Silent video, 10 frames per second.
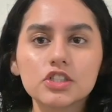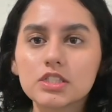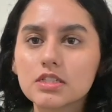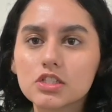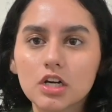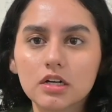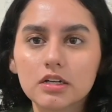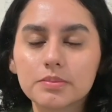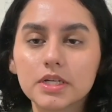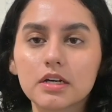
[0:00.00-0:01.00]
just get
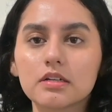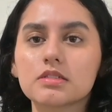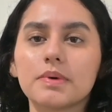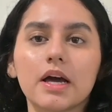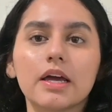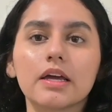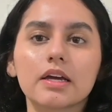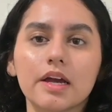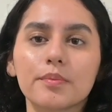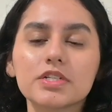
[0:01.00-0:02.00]
started because my
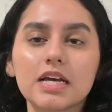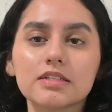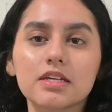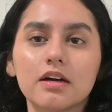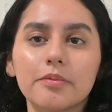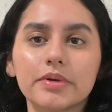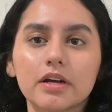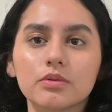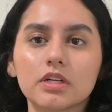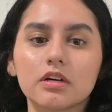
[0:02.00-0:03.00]
camera's acting up and I
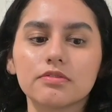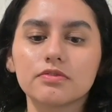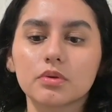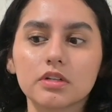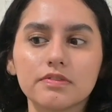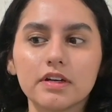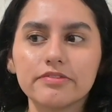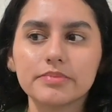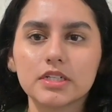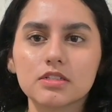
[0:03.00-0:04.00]
only have
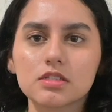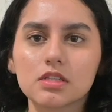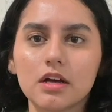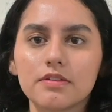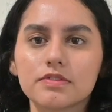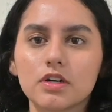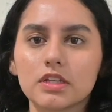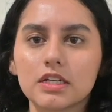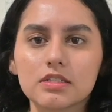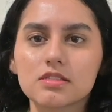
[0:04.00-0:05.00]
45 minutes left on
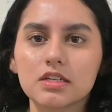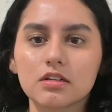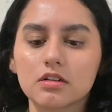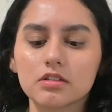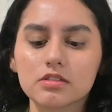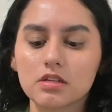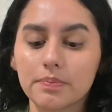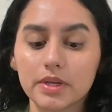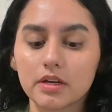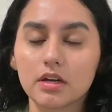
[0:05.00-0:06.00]
the SD card or
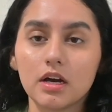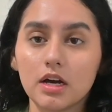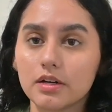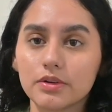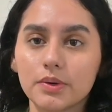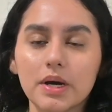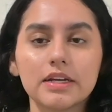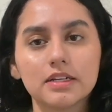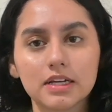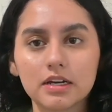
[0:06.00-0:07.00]
something. I don't know. I
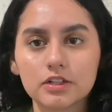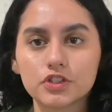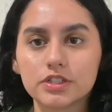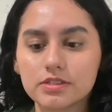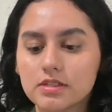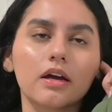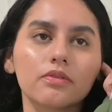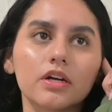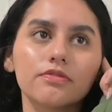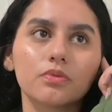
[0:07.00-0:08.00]
need to get extras. I
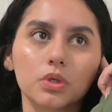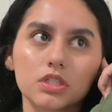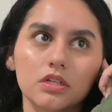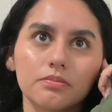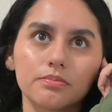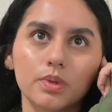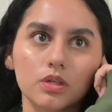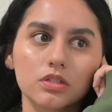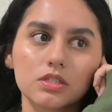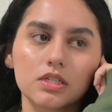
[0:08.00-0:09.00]
read 14
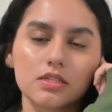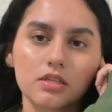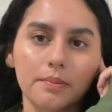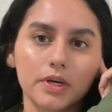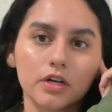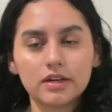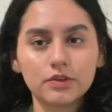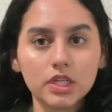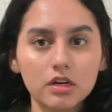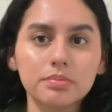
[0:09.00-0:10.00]
books this summer. I
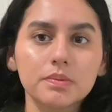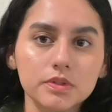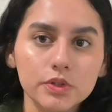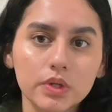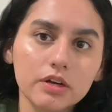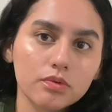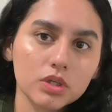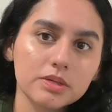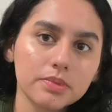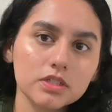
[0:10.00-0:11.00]
know a lot of people do like
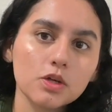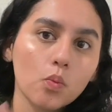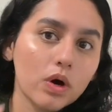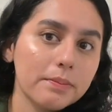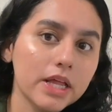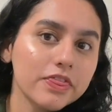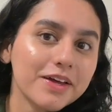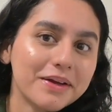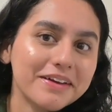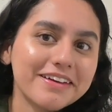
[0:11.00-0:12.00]
14 books in 1 month
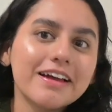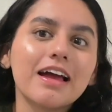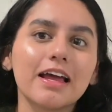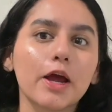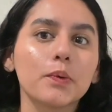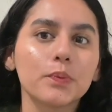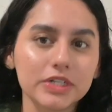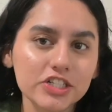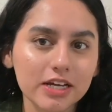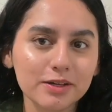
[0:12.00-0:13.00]
and I
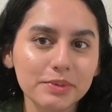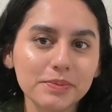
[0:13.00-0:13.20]
wish that could be